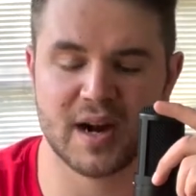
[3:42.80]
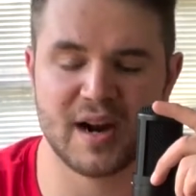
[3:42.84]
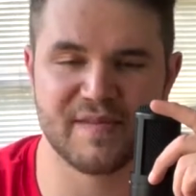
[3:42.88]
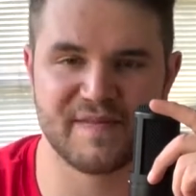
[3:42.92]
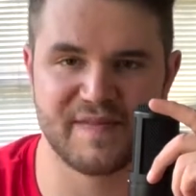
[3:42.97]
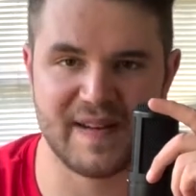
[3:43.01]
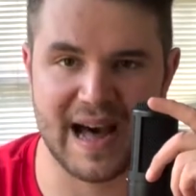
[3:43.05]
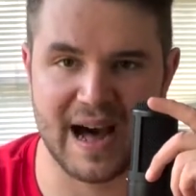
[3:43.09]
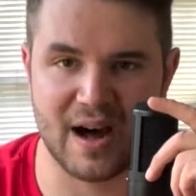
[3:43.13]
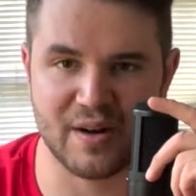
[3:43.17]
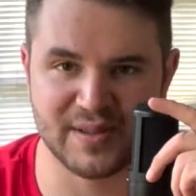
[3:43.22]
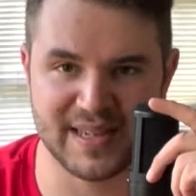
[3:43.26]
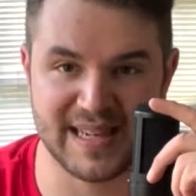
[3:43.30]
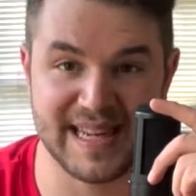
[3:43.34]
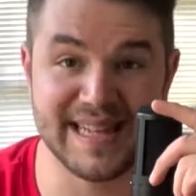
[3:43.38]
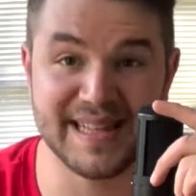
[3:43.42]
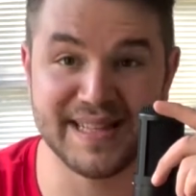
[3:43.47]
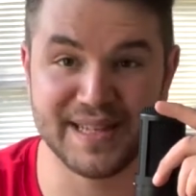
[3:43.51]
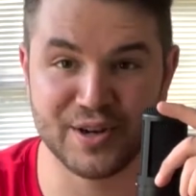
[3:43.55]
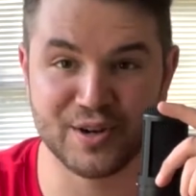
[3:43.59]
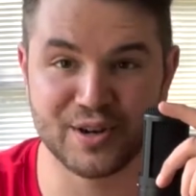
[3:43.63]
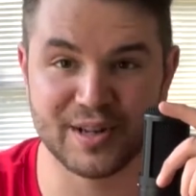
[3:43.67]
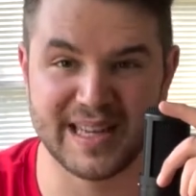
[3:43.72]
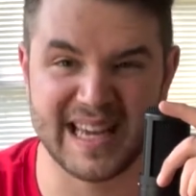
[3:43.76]
are found
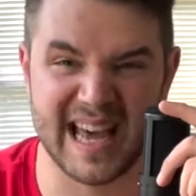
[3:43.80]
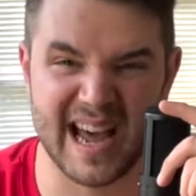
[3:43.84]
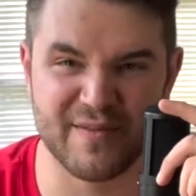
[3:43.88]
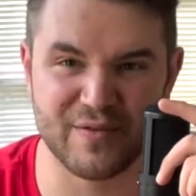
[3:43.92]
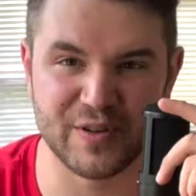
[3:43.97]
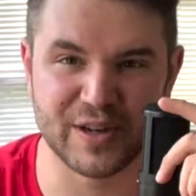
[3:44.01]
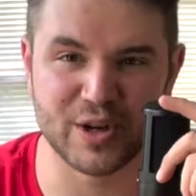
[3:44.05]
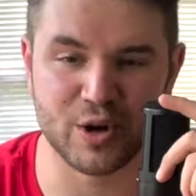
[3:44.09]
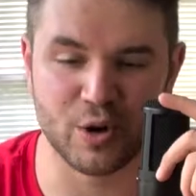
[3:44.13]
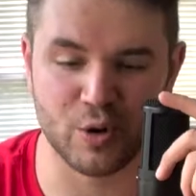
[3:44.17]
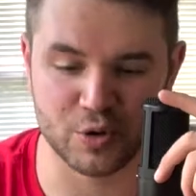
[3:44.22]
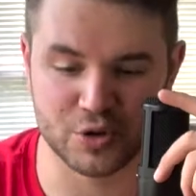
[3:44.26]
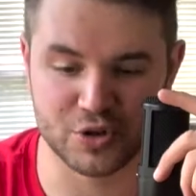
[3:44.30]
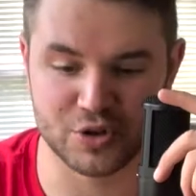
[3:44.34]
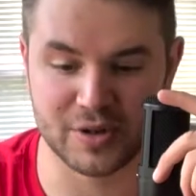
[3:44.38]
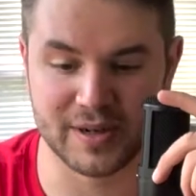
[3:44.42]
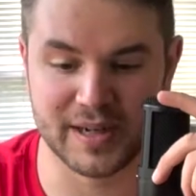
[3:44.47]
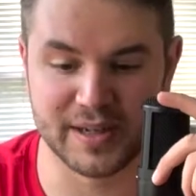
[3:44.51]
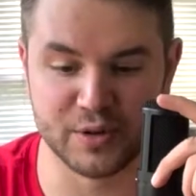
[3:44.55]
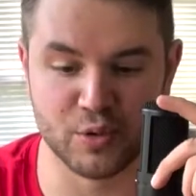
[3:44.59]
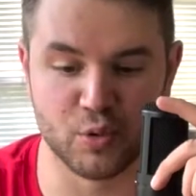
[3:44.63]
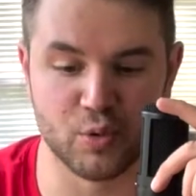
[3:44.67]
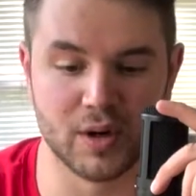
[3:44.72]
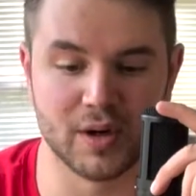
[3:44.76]
in nearly every culture in the